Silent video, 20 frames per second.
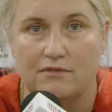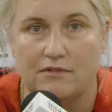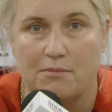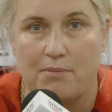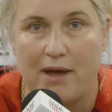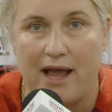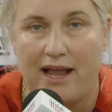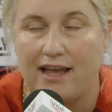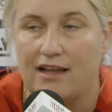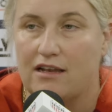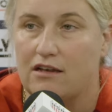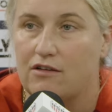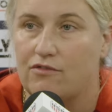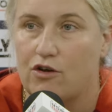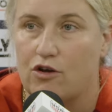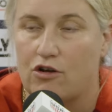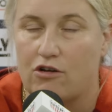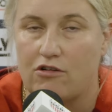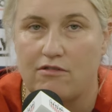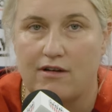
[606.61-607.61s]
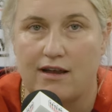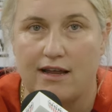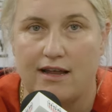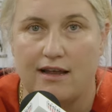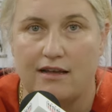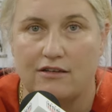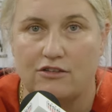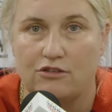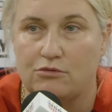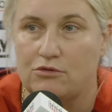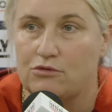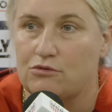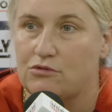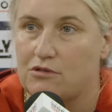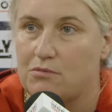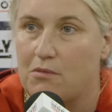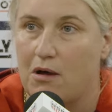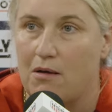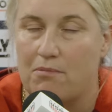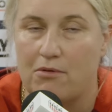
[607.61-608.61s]
the back end of her career. She was
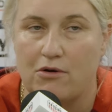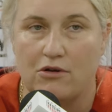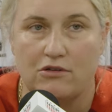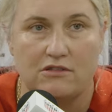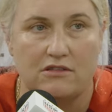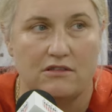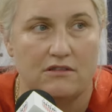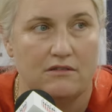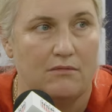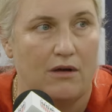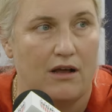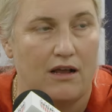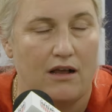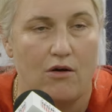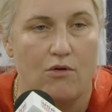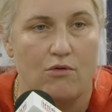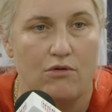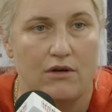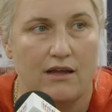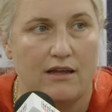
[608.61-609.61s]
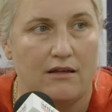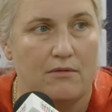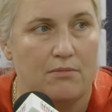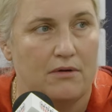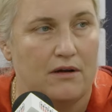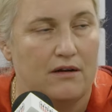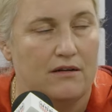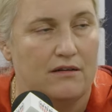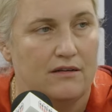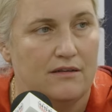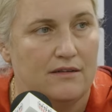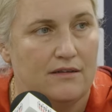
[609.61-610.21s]
also my boss and my goalkeeper.